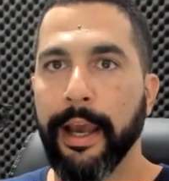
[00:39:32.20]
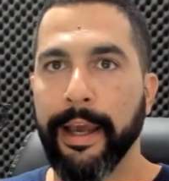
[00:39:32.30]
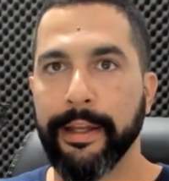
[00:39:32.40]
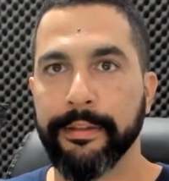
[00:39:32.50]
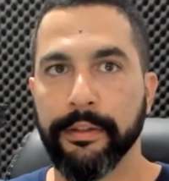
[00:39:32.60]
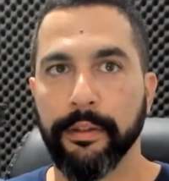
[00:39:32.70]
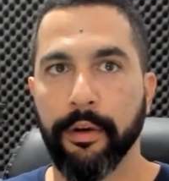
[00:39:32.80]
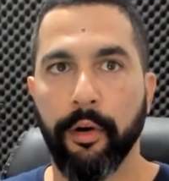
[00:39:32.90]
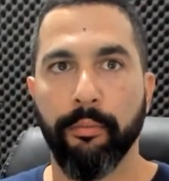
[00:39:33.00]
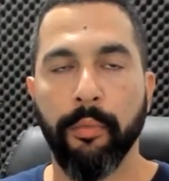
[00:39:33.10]
And
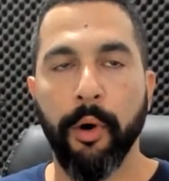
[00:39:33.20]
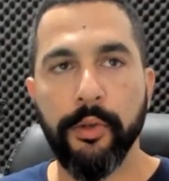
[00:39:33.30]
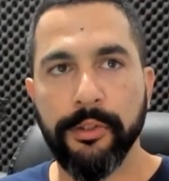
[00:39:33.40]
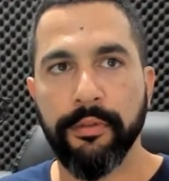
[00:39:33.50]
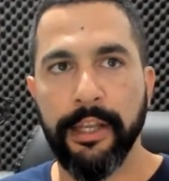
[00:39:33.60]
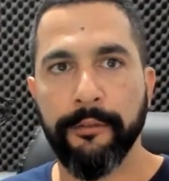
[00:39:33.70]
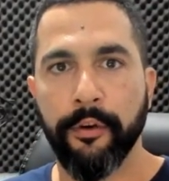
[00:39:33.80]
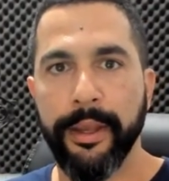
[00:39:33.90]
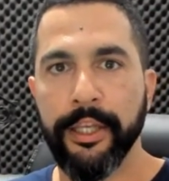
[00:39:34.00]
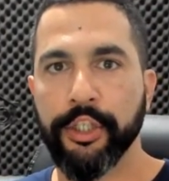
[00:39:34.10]
most of the
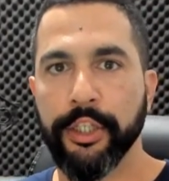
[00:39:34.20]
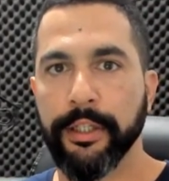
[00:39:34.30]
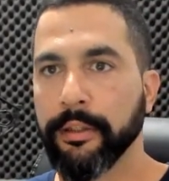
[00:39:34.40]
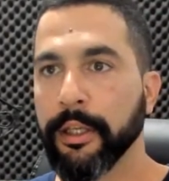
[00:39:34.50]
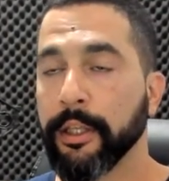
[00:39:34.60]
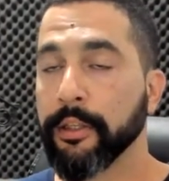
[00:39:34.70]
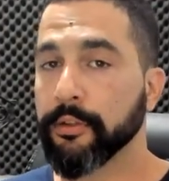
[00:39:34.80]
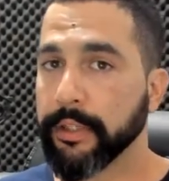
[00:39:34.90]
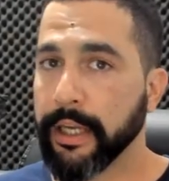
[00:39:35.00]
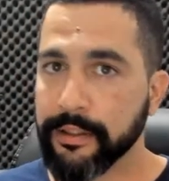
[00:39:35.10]
information
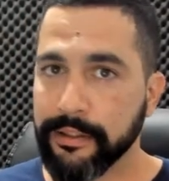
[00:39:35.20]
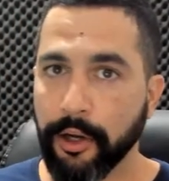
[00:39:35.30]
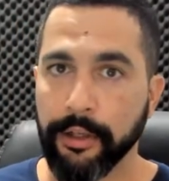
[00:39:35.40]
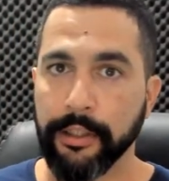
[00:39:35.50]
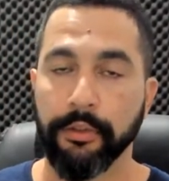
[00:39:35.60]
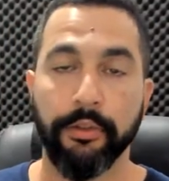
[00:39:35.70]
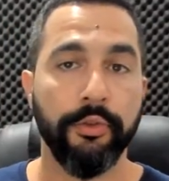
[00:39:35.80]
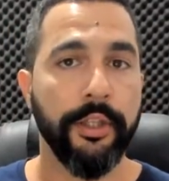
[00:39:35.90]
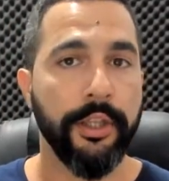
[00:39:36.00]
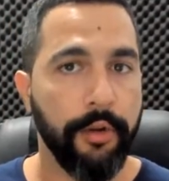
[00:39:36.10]
to get started, to
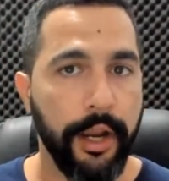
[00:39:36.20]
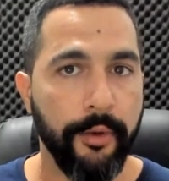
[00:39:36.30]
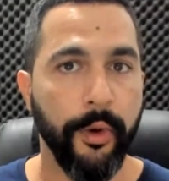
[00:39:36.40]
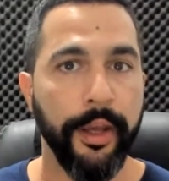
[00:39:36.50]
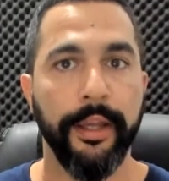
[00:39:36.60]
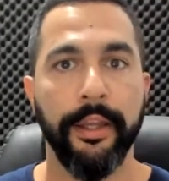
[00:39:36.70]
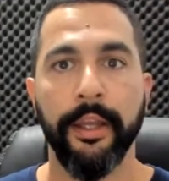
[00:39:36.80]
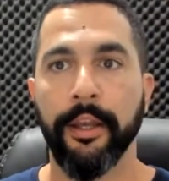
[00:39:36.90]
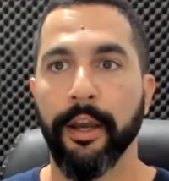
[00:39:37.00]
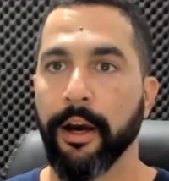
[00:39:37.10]
do it the right way,
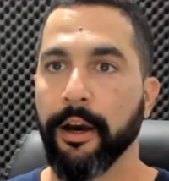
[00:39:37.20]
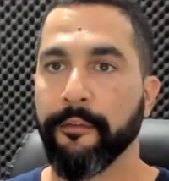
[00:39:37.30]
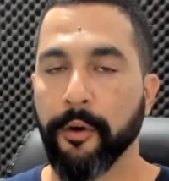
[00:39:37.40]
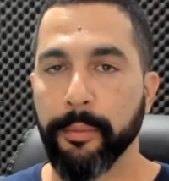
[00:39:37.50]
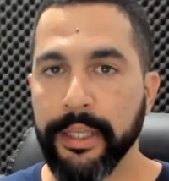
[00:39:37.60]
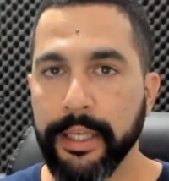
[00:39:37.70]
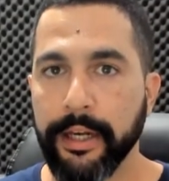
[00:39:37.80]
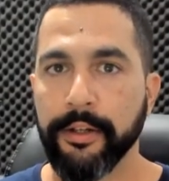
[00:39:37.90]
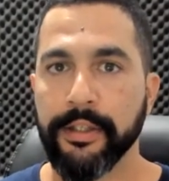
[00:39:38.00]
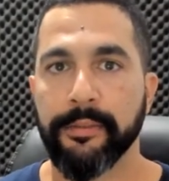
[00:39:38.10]
uh, for
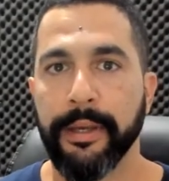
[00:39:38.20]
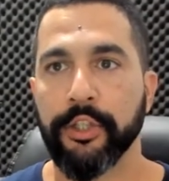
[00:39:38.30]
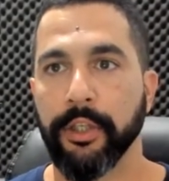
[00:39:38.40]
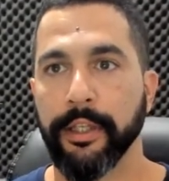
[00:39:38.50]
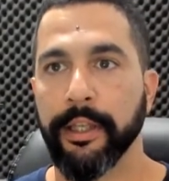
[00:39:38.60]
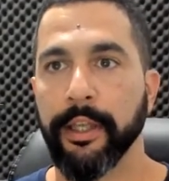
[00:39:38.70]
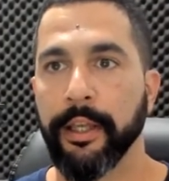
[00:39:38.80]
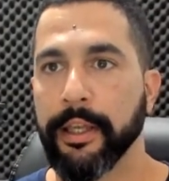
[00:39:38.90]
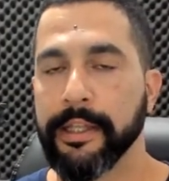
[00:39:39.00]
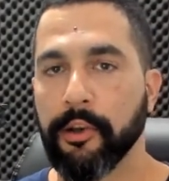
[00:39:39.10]
beginners especially,
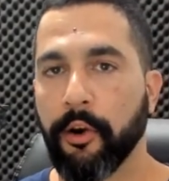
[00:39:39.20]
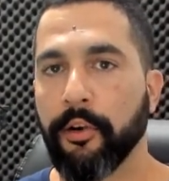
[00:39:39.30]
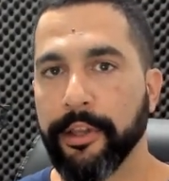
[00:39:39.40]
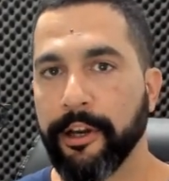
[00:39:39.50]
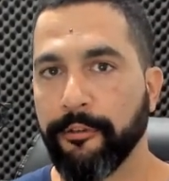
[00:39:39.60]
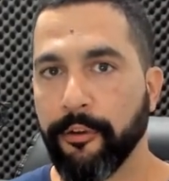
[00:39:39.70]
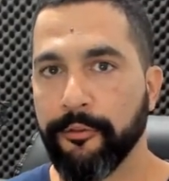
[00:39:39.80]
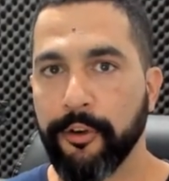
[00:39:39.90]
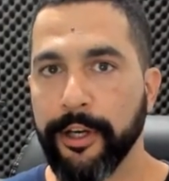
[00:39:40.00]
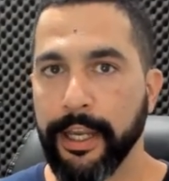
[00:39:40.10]
it's all there for
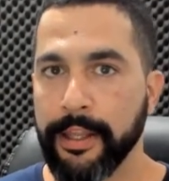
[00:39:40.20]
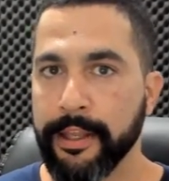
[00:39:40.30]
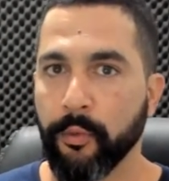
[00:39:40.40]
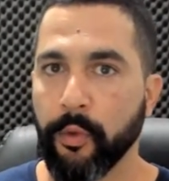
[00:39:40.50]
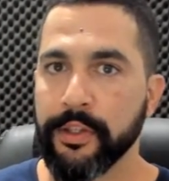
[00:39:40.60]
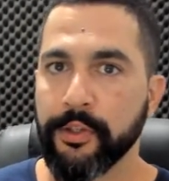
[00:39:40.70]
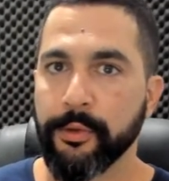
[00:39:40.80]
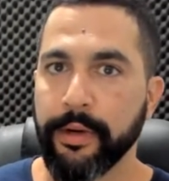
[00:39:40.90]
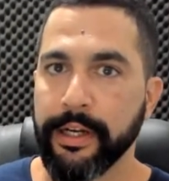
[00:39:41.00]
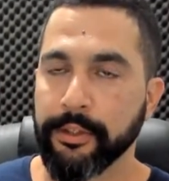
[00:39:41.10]
free. And then once
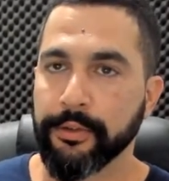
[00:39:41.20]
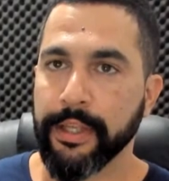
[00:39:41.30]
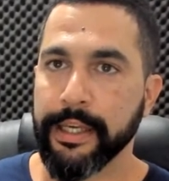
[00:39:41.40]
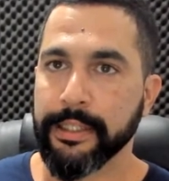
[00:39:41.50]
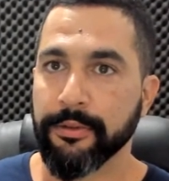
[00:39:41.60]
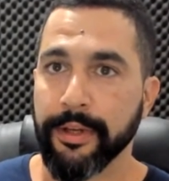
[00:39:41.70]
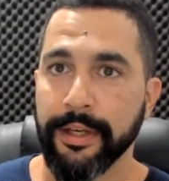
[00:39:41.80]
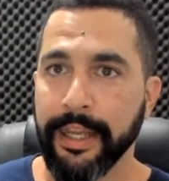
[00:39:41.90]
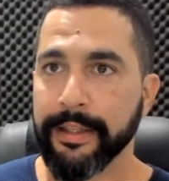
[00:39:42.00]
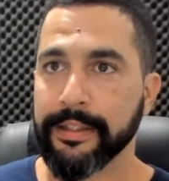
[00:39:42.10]
you're ready to take it to the
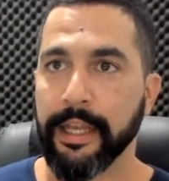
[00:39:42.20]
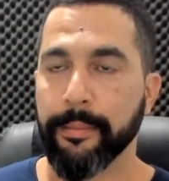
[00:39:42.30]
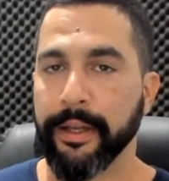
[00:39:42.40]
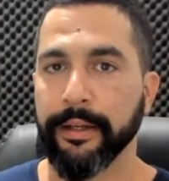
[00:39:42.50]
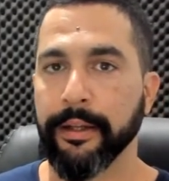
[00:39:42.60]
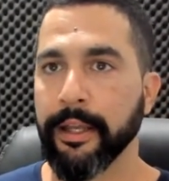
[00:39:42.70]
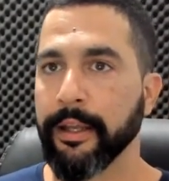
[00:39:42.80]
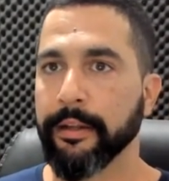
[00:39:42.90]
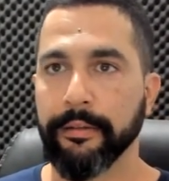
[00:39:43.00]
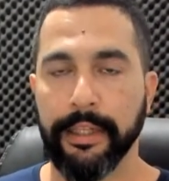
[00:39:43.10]
next step, and
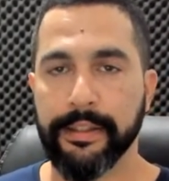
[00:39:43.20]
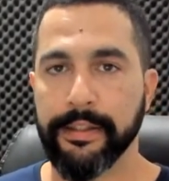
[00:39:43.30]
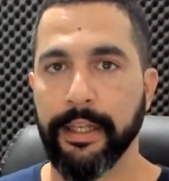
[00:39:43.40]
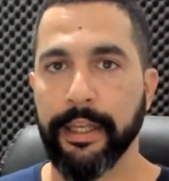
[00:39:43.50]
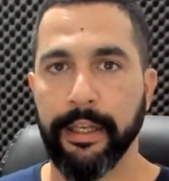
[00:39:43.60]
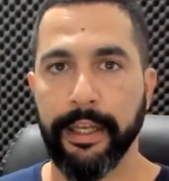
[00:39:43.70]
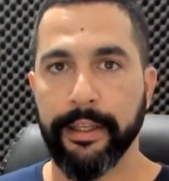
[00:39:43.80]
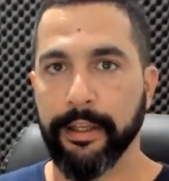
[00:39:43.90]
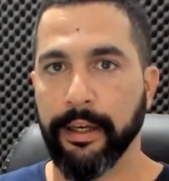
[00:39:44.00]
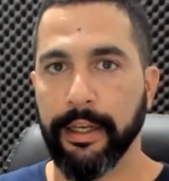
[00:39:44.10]
let's say like
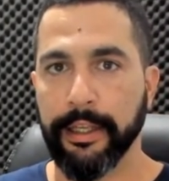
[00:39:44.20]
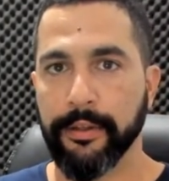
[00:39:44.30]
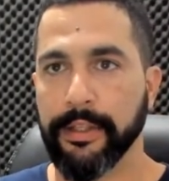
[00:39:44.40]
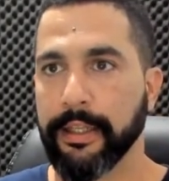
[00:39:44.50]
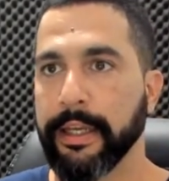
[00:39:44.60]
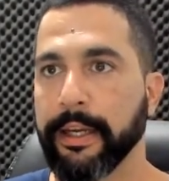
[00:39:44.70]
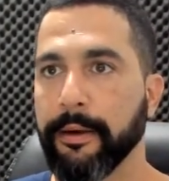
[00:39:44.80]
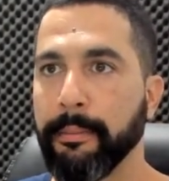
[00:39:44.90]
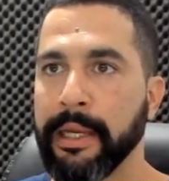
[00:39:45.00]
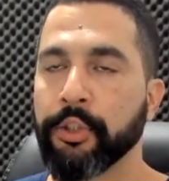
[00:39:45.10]
like uh, like you said, get
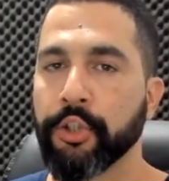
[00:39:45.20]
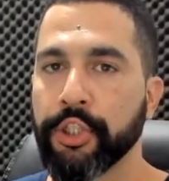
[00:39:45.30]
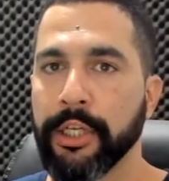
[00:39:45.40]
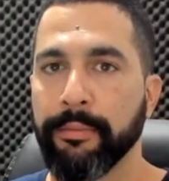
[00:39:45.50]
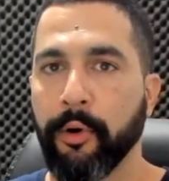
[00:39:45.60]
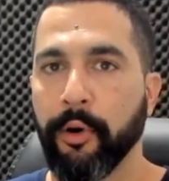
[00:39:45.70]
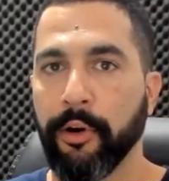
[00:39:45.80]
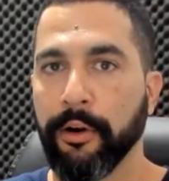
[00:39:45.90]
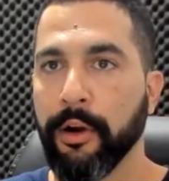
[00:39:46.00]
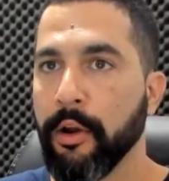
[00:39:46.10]
a mentorship
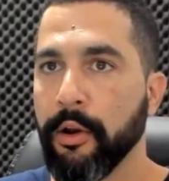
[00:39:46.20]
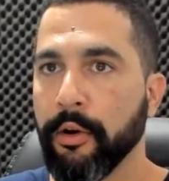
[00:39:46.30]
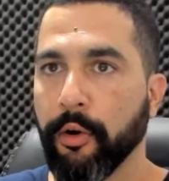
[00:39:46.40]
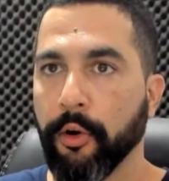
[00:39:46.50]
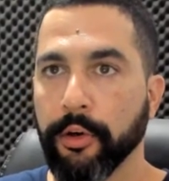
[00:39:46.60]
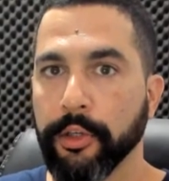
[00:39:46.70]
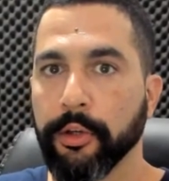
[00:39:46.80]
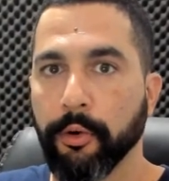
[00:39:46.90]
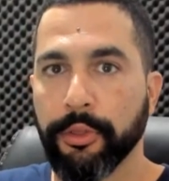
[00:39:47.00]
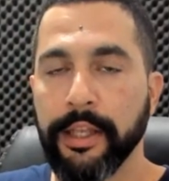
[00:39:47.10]
or or
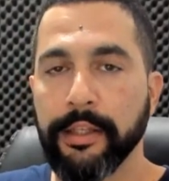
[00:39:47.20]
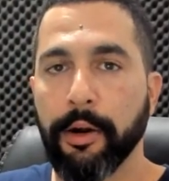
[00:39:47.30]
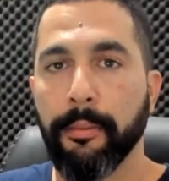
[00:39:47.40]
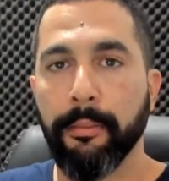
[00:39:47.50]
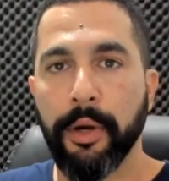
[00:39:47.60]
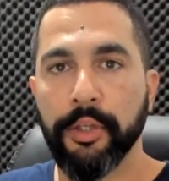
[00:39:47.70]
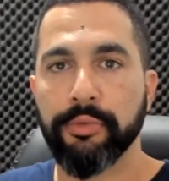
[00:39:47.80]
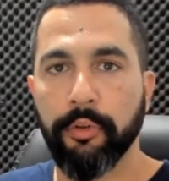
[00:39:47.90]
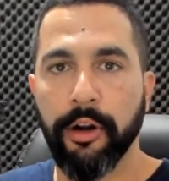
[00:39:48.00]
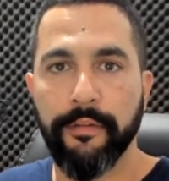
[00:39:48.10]
you know things that are
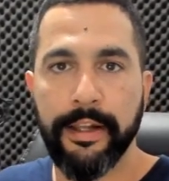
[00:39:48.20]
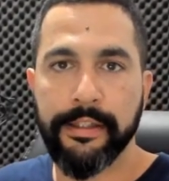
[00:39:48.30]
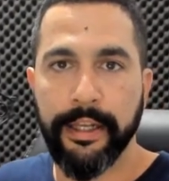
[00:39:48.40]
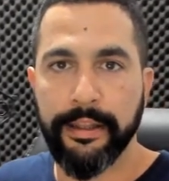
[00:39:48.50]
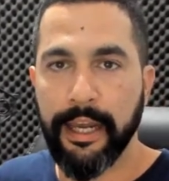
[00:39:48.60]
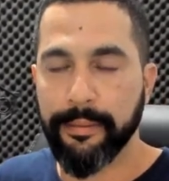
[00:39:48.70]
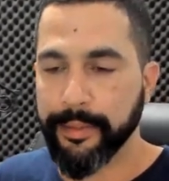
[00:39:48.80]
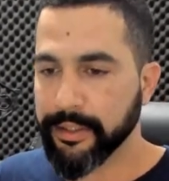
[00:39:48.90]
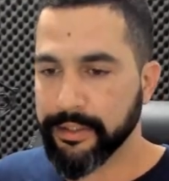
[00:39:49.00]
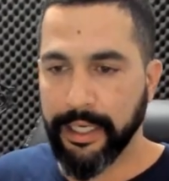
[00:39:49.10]
much more advanced like that,
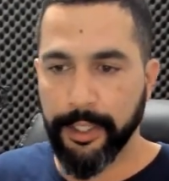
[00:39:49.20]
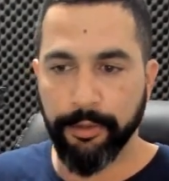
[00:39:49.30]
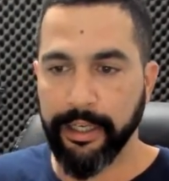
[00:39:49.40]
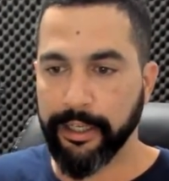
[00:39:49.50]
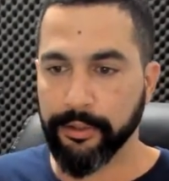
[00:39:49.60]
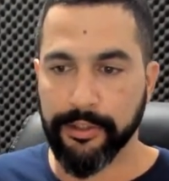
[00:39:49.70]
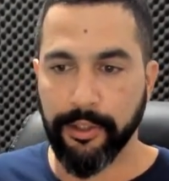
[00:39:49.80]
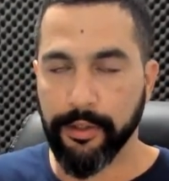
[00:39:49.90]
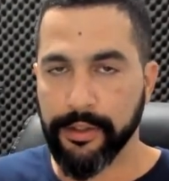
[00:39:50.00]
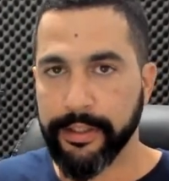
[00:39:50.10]
because now you're ready to
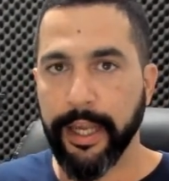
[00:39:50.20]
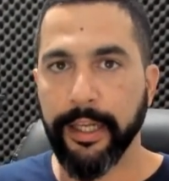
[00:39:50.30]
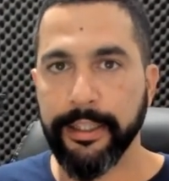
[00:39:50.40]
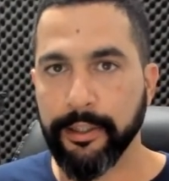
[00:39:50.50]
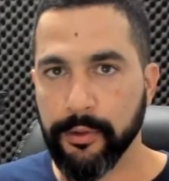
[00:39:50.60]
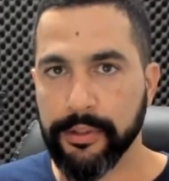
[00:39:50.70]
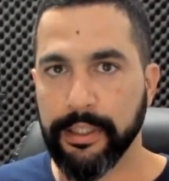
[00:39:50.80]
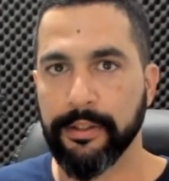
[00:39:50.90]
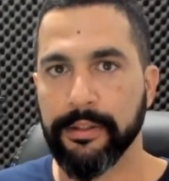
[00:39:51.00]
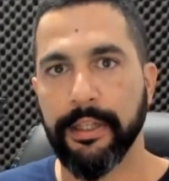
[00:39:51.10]
start scaling those
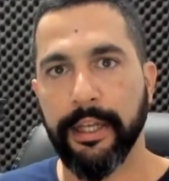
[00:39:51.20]
sales.